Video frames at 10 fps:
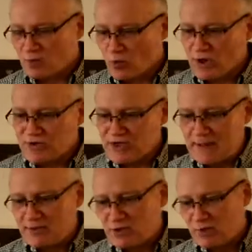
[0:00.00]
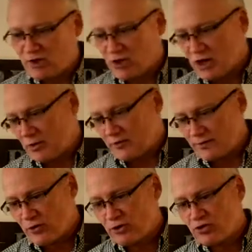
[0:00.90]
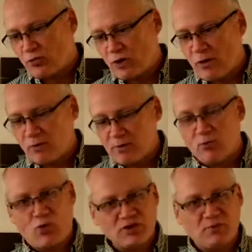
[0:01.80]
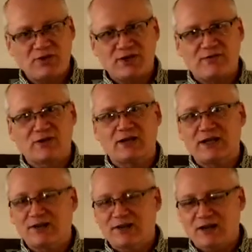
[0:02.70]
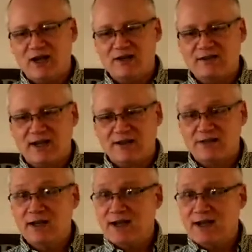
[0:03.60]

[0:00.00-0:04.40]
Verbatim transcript: But what it seems to be referring to, probably more specifically in this context,